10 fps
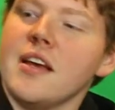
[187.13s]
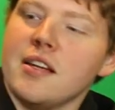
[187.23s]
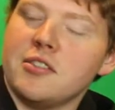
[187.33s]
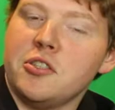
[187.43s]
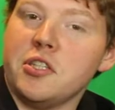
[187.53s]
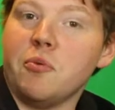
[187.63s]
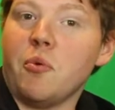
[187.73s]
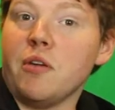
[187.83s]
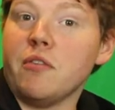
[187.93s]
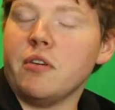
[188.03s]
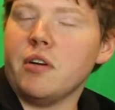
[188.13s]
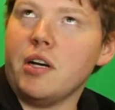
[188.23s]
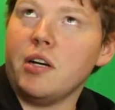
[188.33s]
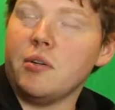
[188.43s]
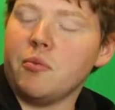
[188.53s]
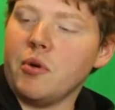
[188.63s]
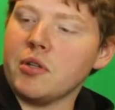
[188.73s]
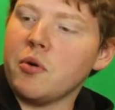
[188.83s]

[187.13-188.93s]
it's a G one one